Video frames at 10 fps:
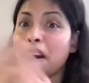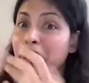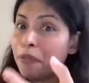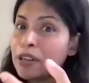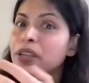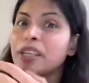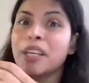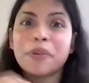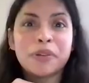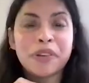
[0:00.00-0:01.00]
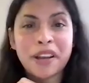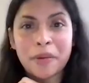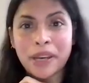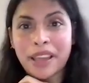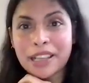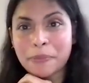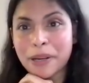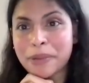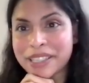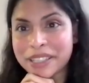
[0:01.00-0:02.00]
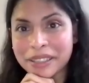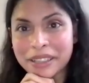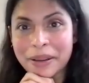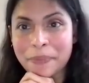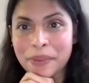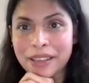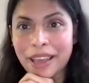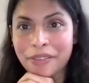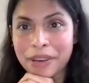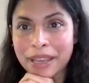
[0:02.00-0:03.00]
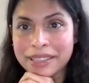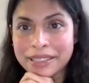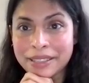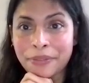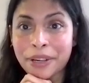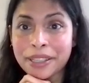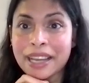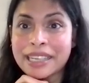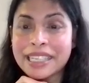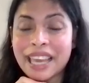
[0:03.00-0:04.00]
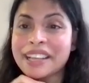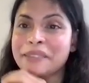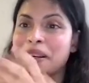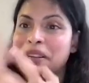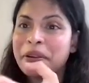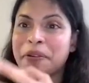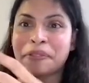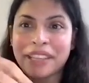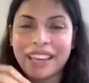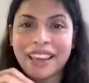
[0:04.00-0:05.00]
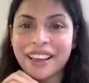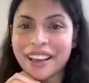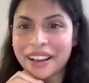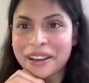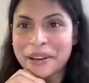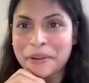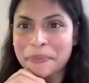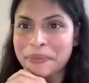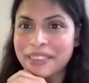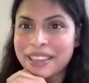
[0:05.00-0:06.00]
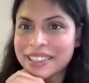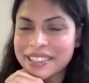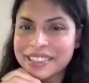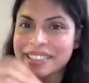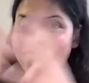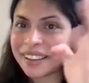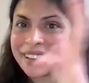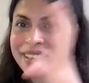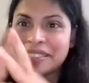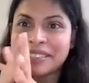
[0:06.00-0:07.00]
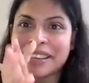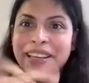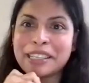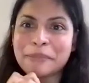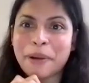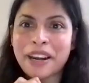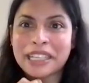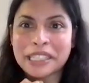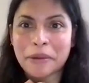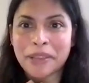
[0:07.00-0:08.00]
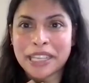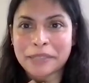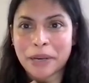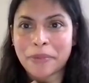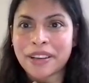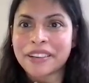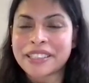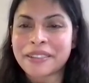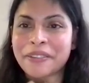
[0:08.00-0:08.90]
Unfortunately, we do not have any experimental evidence for that yet, but hopefully this is inspiring some of the experimental